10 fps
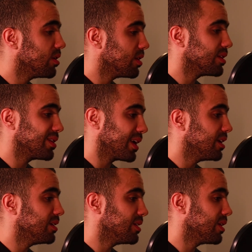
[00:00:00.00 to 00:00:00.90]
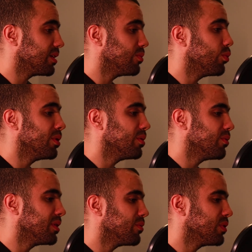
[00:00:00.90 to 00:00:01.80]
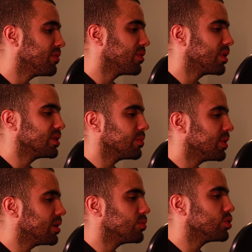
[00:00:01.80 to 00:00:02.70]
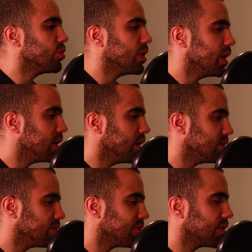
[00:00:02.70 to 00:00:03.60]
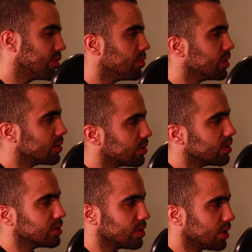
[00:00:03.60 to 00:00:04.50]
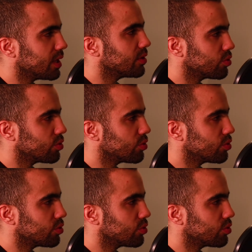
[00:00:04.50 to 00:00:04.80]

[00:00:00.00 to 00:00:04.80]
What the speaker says: and that's like one of the things that made him so hated as a figure. But there's a lot of